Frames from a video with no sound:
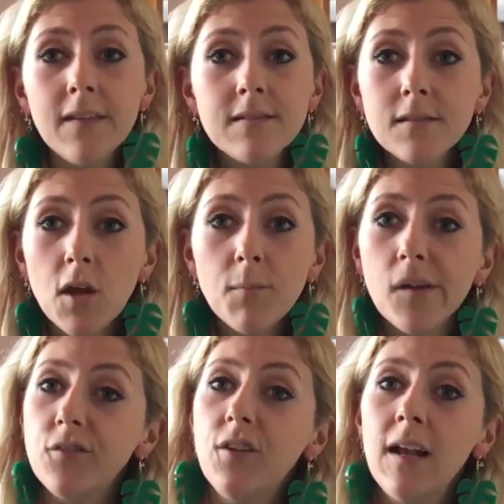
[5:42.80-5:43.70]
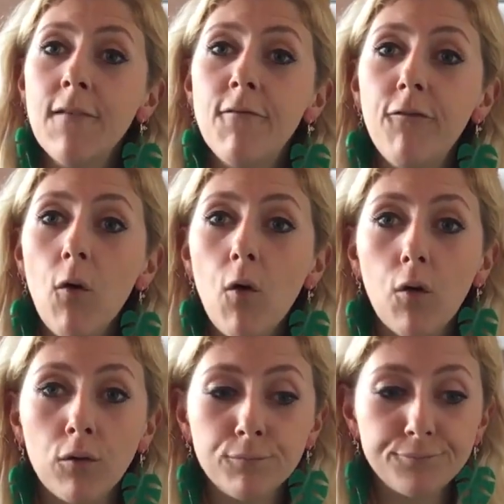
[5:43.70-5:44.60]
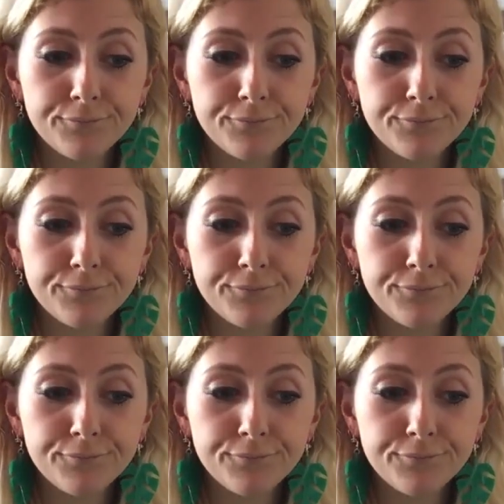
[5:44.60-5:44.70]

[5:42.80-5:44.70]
And there's so much to live for.